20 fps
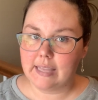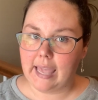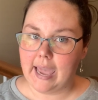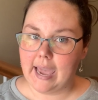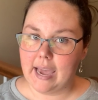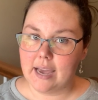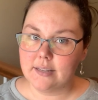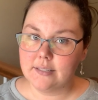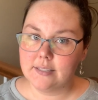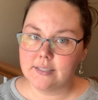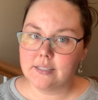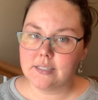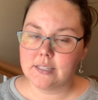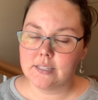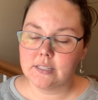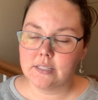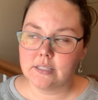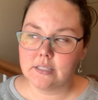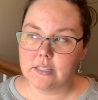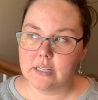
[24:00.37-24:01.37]

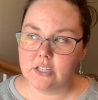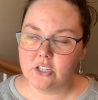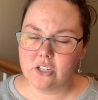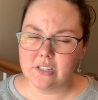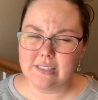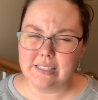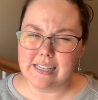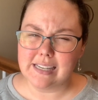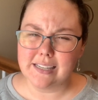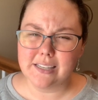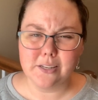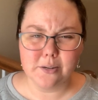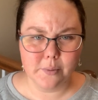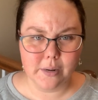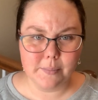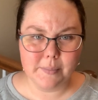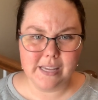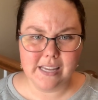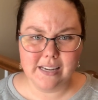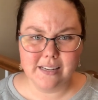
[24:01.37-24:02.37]
cast, I should say. You know
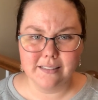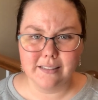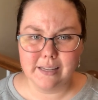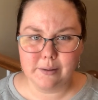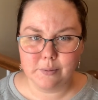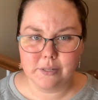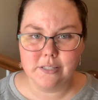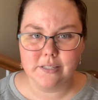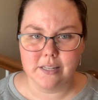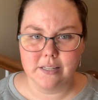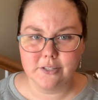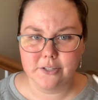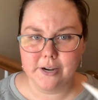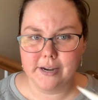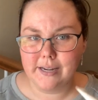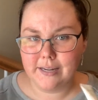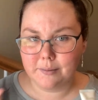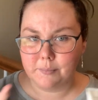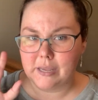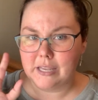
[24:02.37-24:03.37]
what I mean? Like when
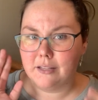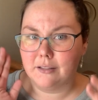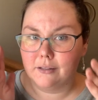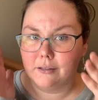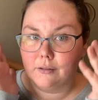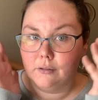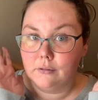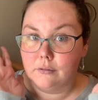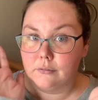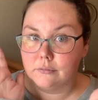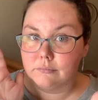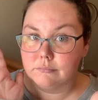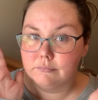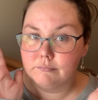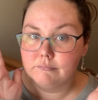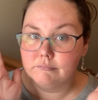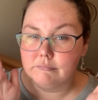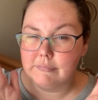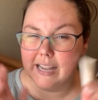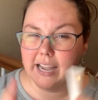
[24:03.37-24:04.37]
sunscreen can make you look a little
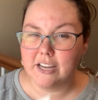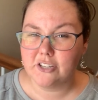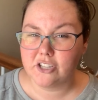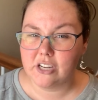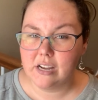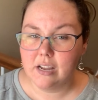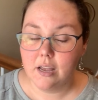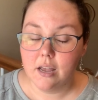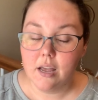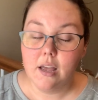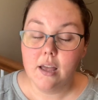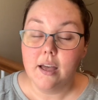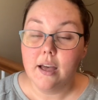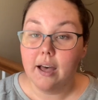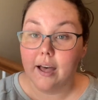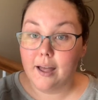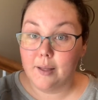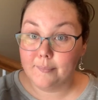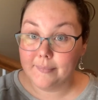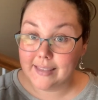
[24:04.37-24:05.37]
ashy.
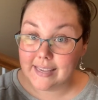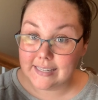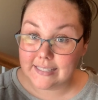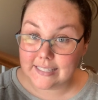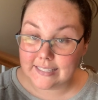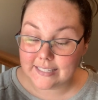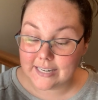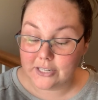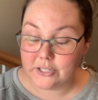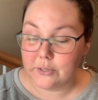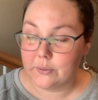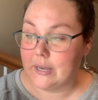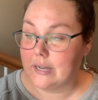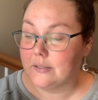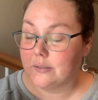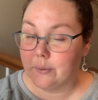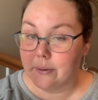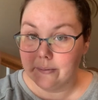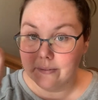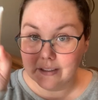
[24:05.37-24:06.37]
It does not do
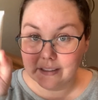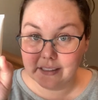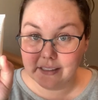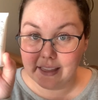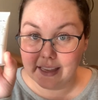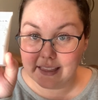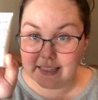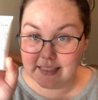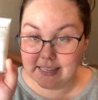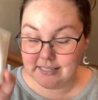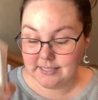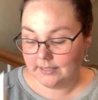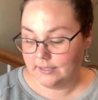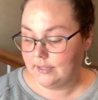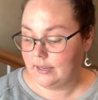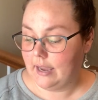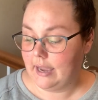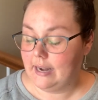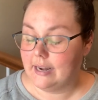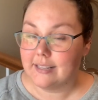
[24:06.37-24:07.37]
that. So I really like this,
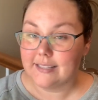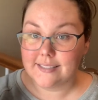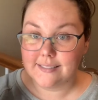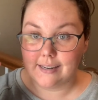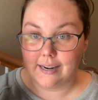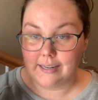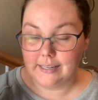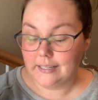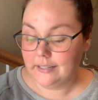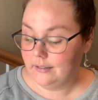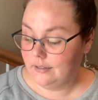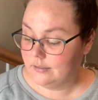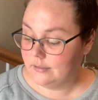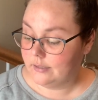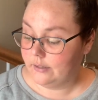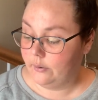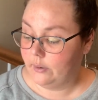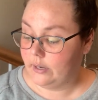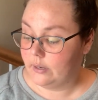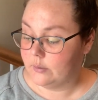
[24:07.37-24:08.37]
and it's tiny,
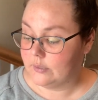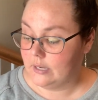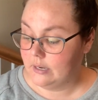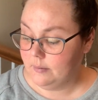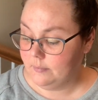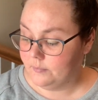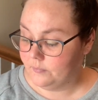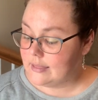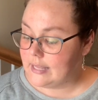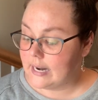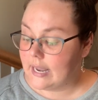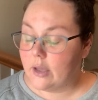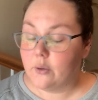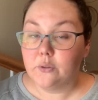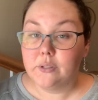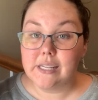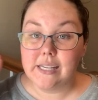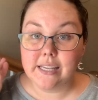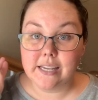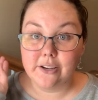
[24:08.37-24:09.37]
so it goes in. Then I
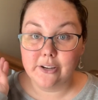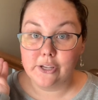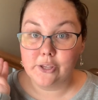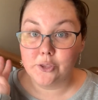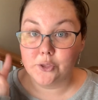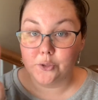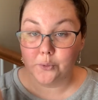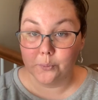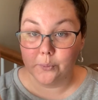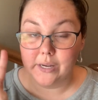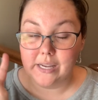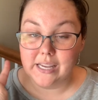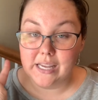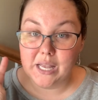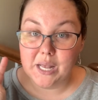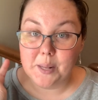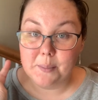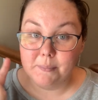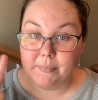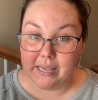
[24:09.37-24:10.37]
only carry
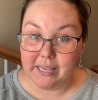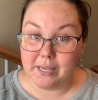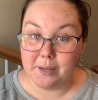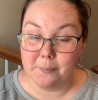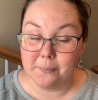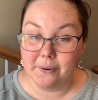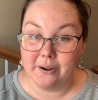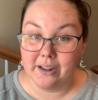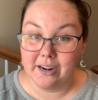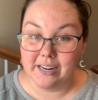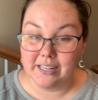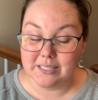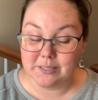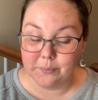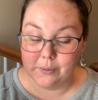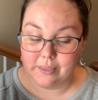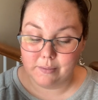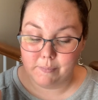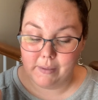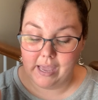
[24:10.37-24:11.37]
3 makeup products
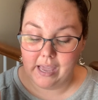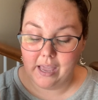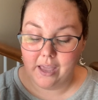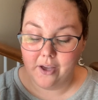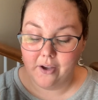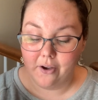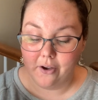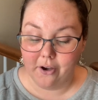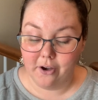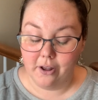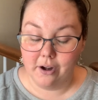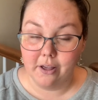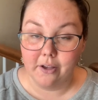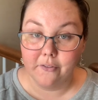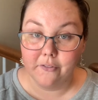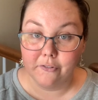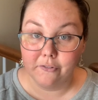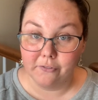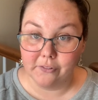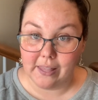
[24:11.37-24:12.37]
with me on
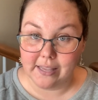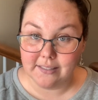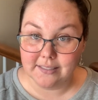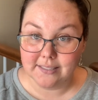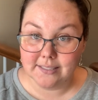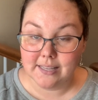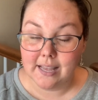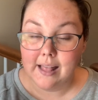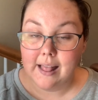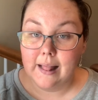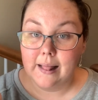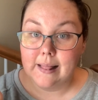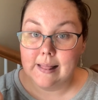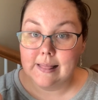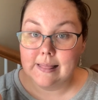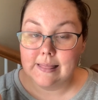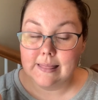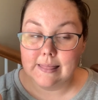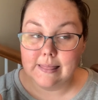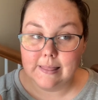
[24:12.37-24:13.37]
flights.
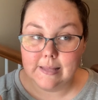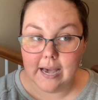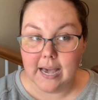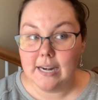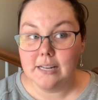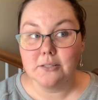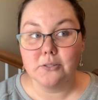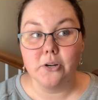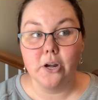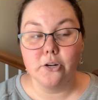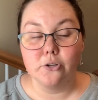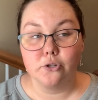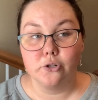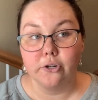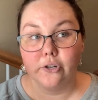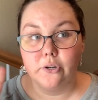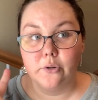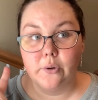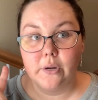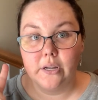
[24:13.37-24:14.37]
That is not
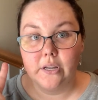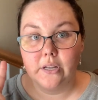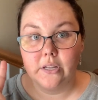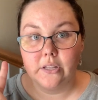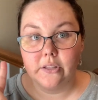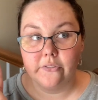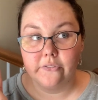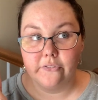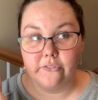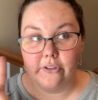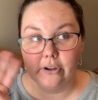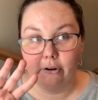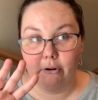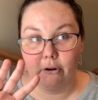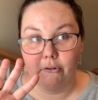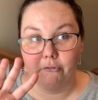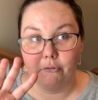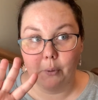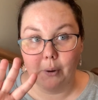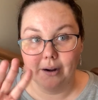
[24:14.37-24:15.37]
true. There
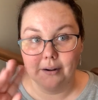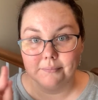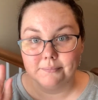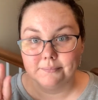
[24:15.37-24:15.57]
are 4.